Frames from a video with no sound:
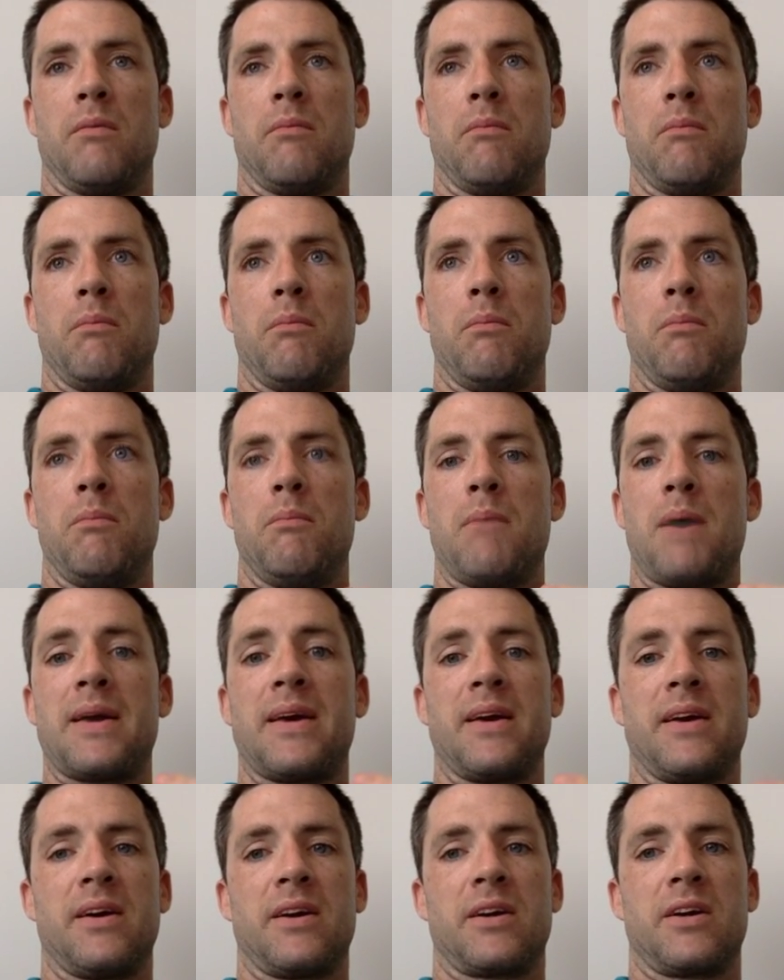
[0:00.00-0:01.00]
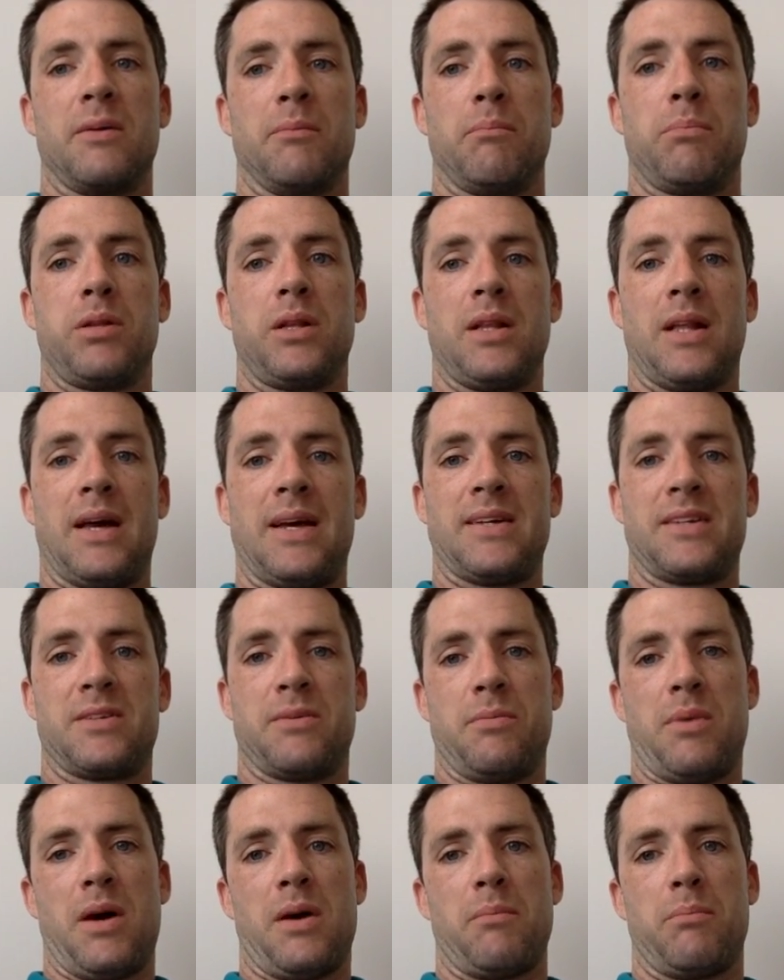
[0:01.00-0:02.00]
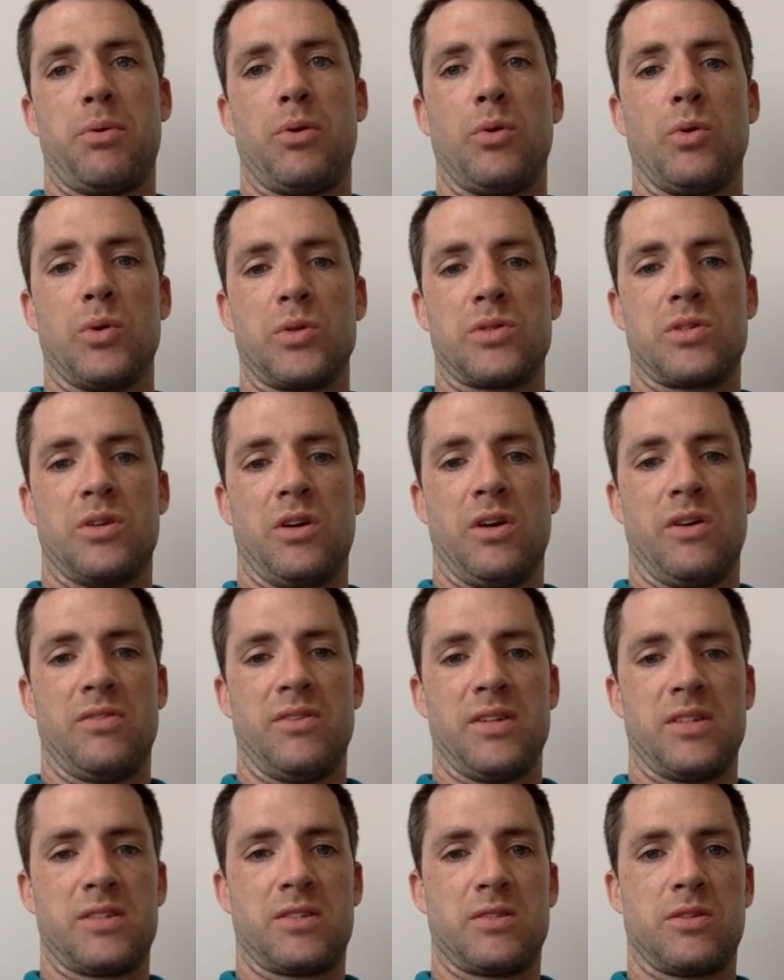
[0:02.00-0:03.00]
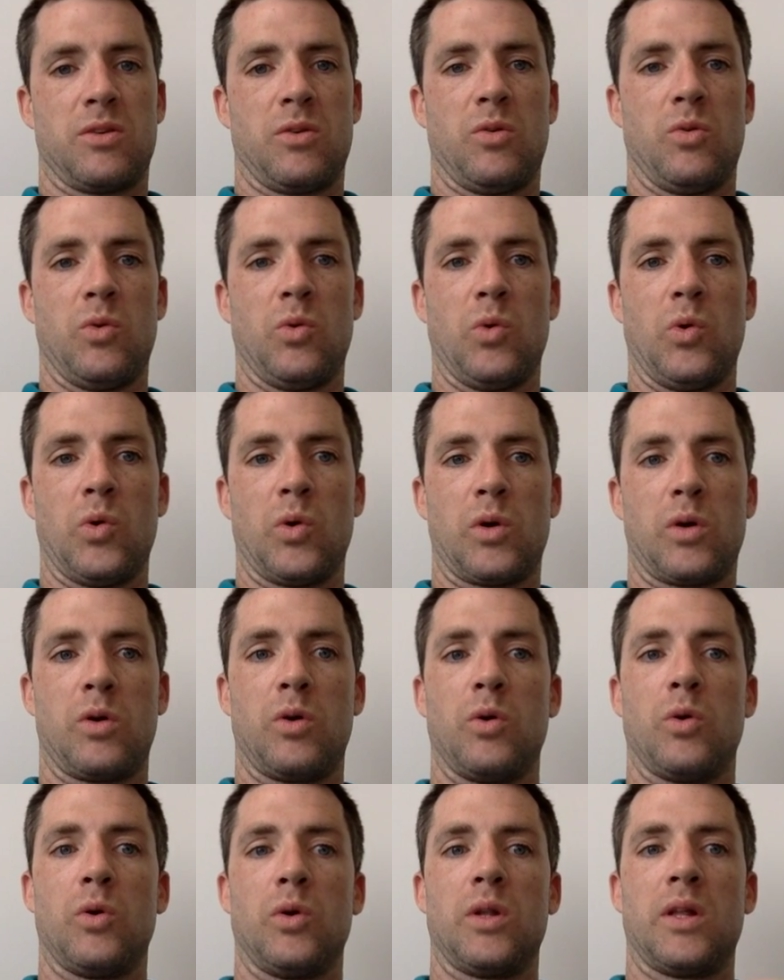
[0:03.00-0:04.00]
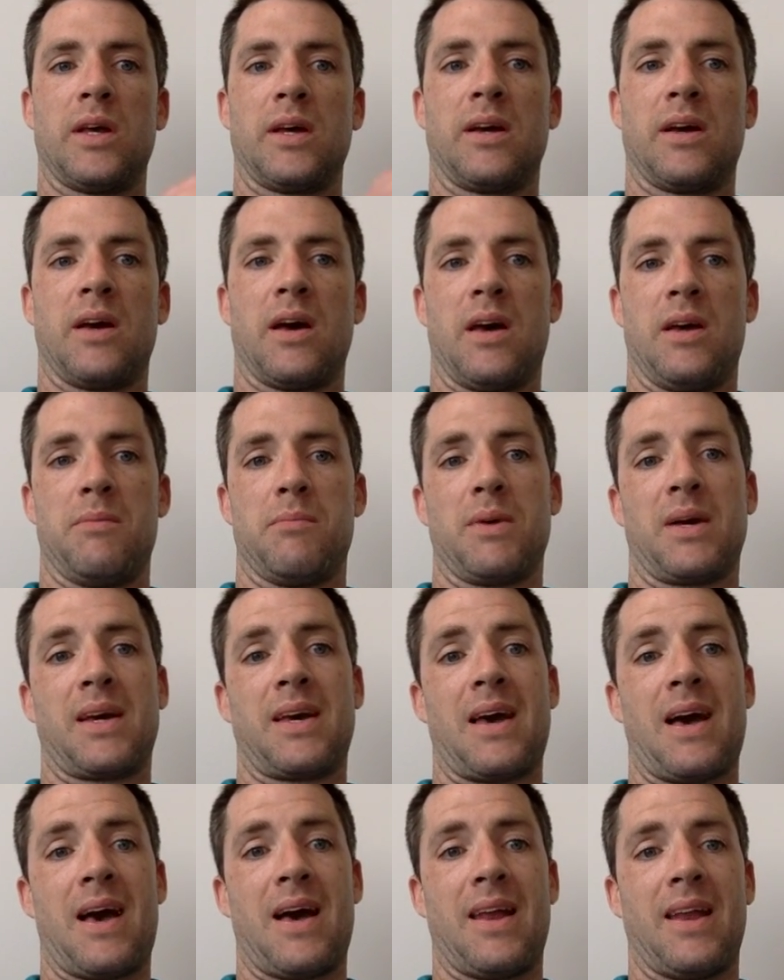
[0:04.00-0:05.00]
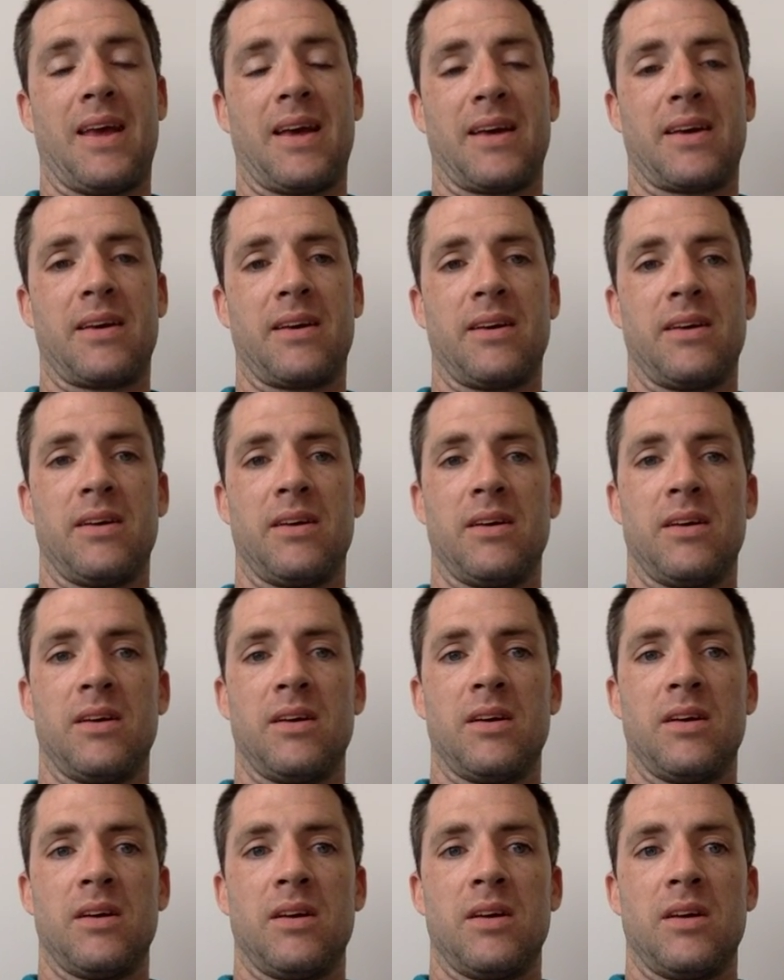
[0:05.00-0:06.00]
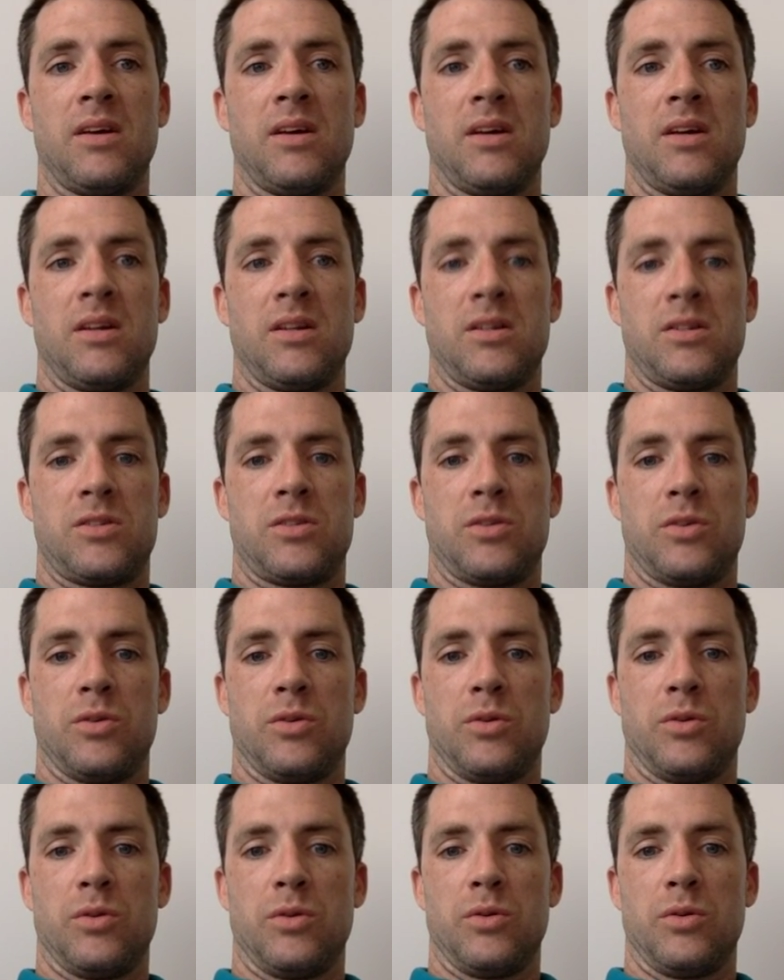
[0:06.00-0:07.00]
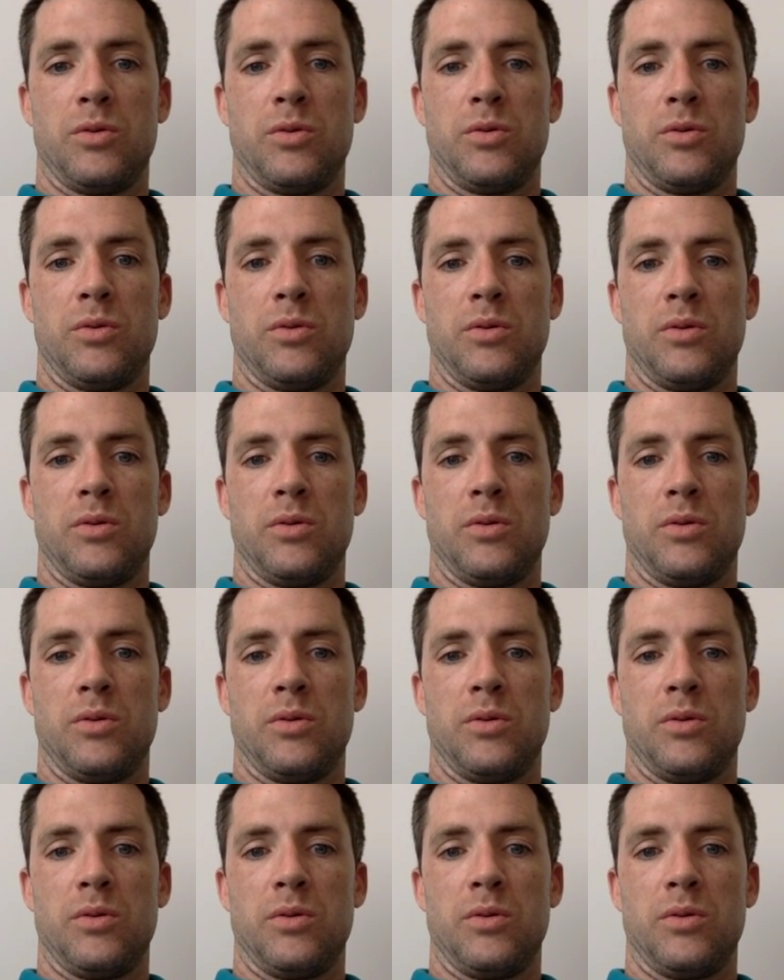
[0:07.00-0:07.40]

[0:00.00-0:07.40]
making a complaint about poor service or calling a mechanic to,